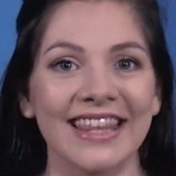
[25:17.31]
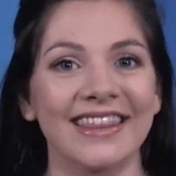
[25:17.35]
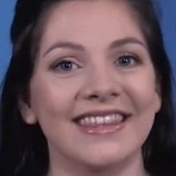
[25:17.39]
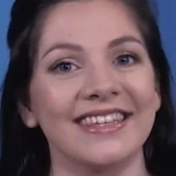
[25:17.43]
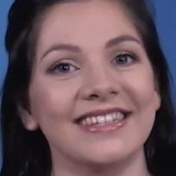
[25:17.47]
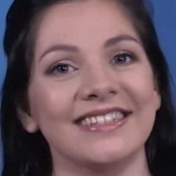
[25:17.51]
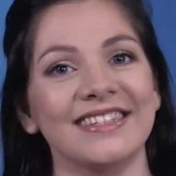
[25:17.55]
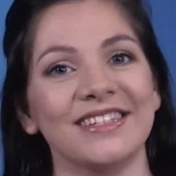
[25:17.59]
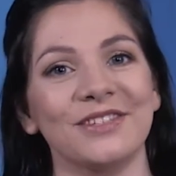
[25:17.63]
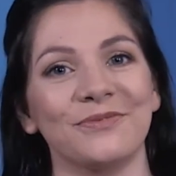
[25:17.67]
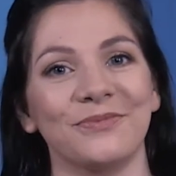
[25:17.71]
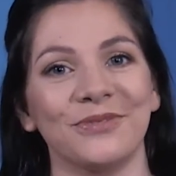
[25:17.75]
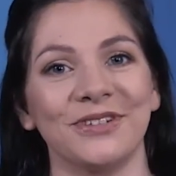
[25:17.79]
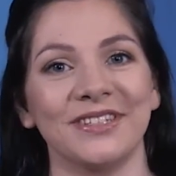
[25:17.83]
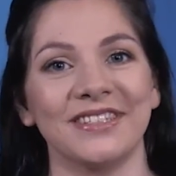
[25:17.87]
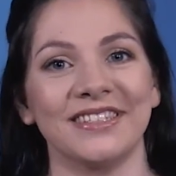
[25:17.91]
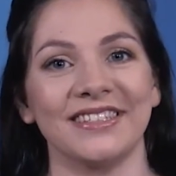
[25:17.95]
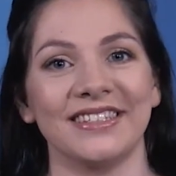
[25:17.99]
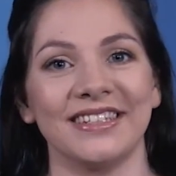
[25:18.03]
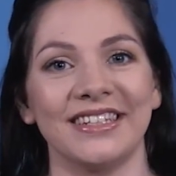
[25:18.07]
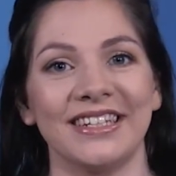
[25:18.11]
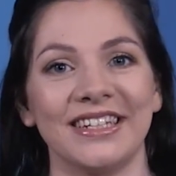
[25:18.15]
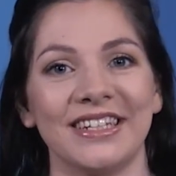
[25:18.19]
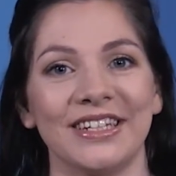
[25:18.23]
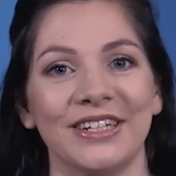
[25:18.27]
This is
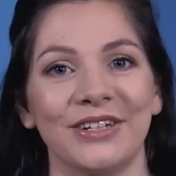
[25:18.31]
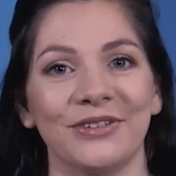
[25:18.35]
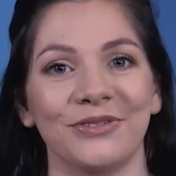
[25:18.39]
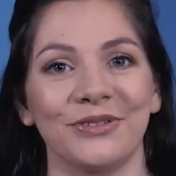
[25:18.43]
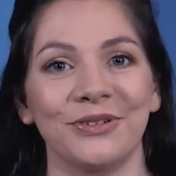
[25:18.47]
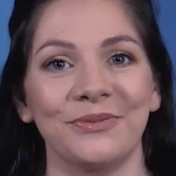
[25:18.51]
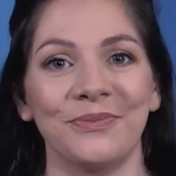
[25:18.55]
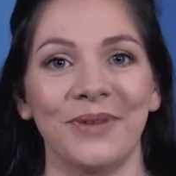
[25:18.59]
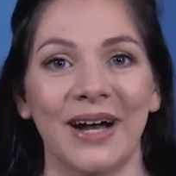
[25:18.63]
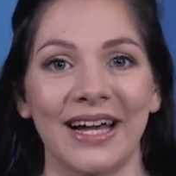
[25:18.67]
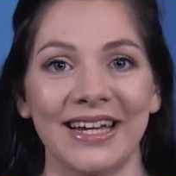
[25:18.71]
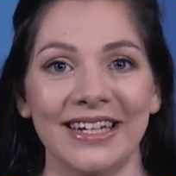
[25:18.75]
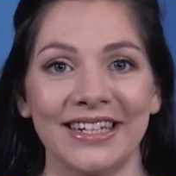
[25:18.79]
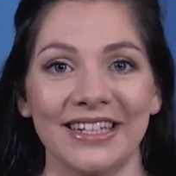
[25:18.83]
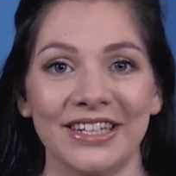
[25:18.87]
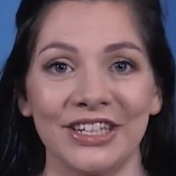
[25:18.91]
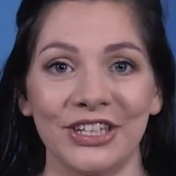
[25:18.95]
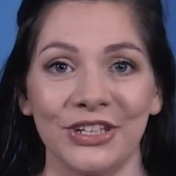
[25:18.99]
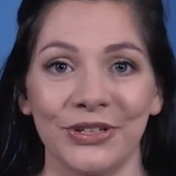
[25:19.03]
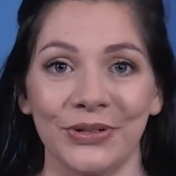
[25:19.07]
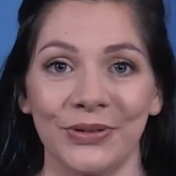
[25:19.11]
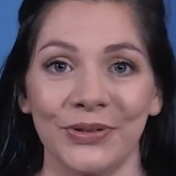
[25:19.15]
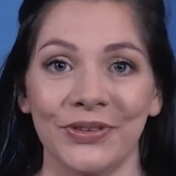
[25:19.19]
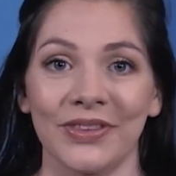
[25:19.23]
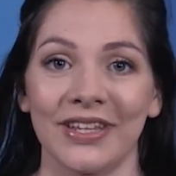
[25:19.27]
Brittany,
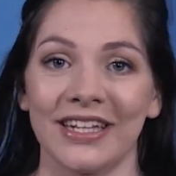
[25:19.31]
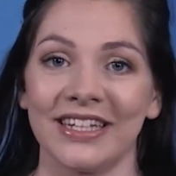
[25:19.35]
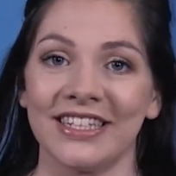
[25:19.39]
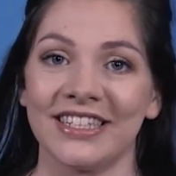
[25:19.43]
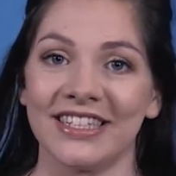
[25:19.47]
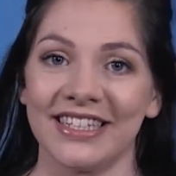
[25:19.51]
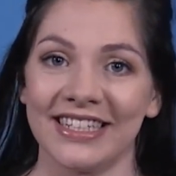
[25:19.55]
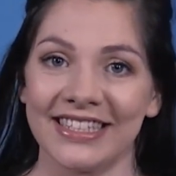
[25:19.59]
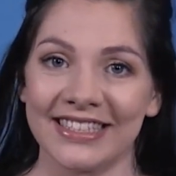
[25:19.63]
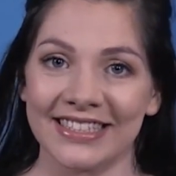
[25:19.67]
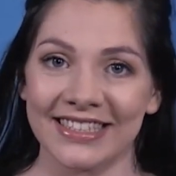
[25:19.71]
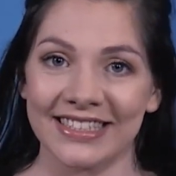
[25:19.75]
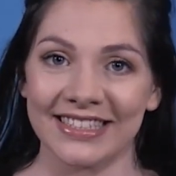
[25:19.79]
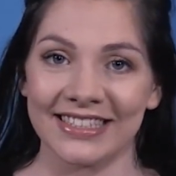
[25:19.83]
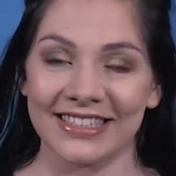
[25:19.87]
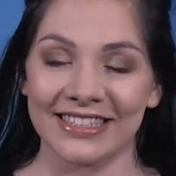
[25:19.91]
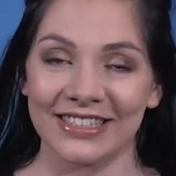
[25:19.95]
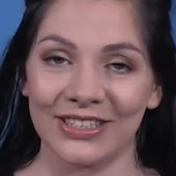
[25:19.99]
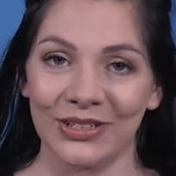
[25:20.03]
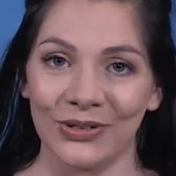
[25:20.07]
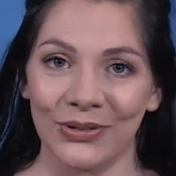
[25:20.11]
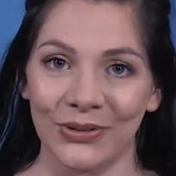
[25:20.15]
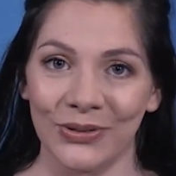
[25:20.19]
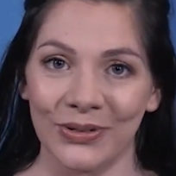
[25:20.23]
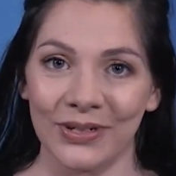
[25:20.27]
reminding you that Jesus is
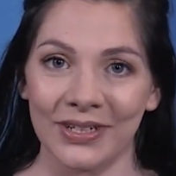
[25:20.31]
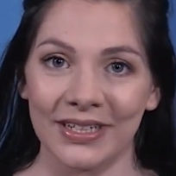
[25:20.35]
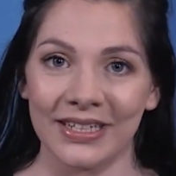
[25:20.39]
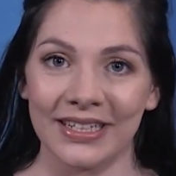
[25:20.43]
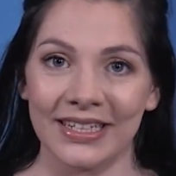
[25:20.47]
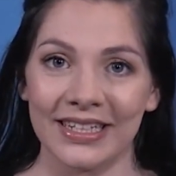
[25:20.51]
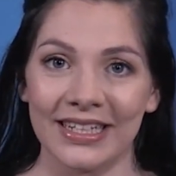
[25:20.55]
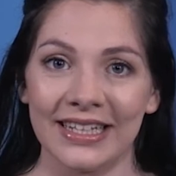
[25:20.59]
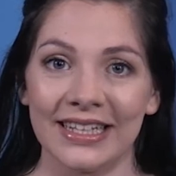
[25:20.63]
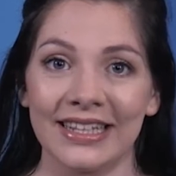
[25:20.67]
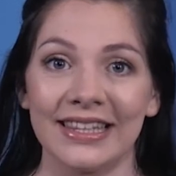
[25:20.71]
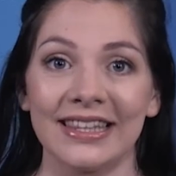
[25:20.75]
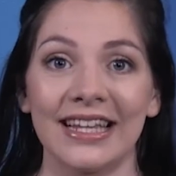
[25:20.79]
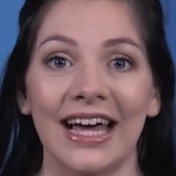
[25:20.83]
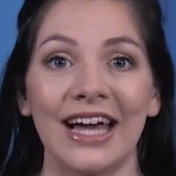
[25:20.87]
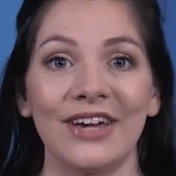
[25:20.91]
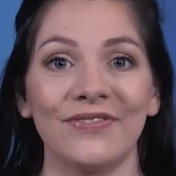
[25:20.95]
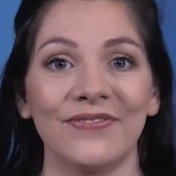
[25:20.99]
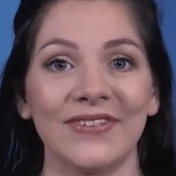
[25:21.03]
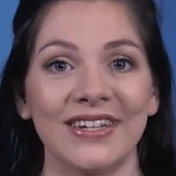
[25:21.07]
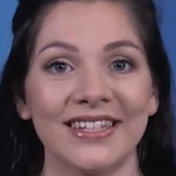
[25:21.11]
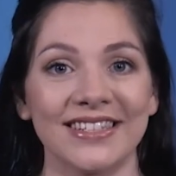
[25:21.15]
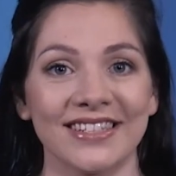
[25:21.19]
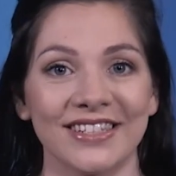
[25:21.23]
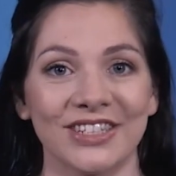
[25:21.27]
Lord. Life
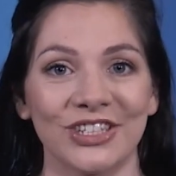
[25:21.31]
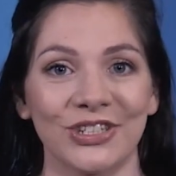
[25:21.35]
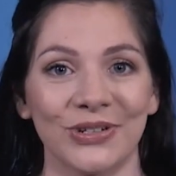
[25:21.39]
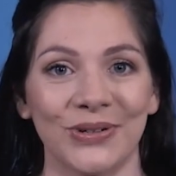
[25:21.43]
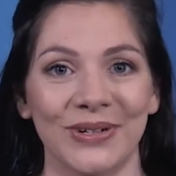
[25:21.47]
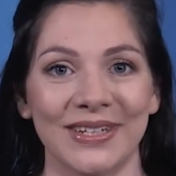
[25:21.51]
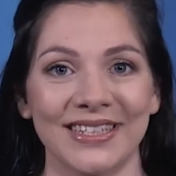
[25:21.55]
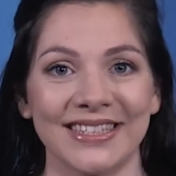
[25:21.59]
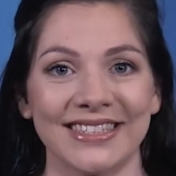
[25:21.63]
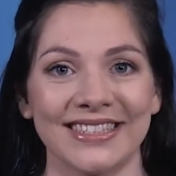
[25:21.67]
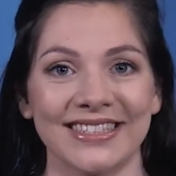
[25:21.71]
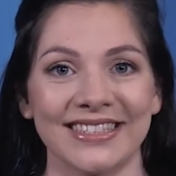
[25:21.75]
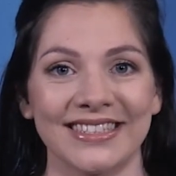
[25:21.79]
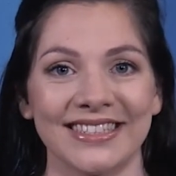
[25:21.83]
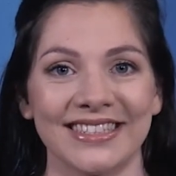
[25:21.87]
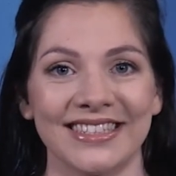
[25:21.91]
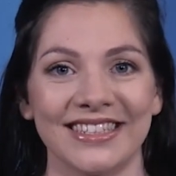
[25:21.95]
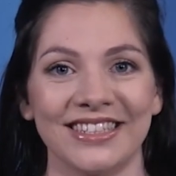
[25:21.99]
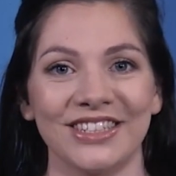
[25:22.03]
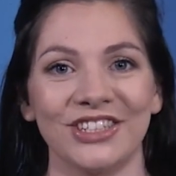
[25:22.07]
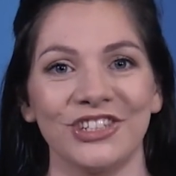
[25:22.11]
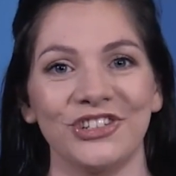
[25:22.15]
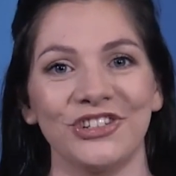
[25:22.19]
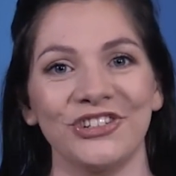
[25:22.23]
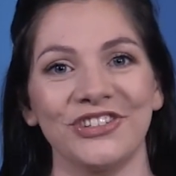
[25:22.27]
is a choice.
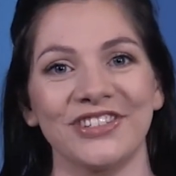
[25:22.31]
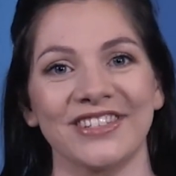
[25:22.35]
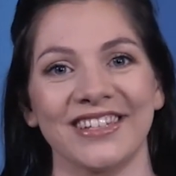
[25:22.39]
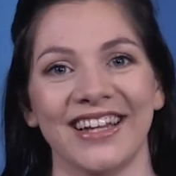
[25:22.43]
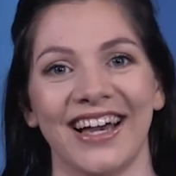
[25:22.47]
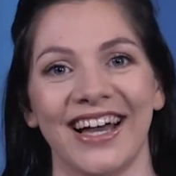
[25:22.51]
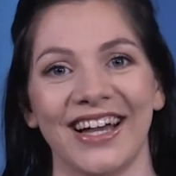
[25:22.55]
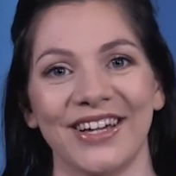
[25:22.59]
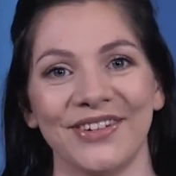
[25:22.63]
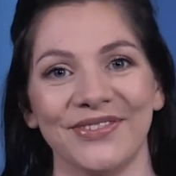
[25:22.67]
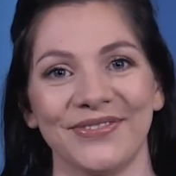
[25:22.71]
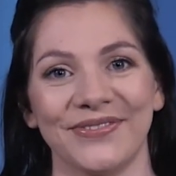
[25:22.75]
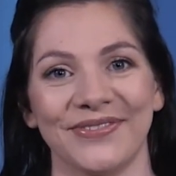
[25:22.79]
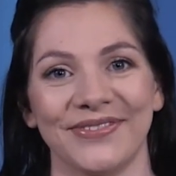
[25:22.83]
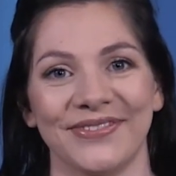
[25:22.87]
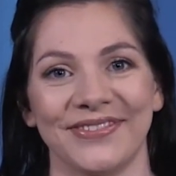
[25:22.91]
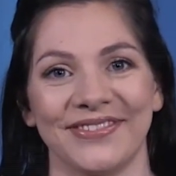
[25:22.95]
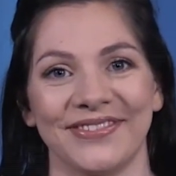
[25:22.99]
Choose life.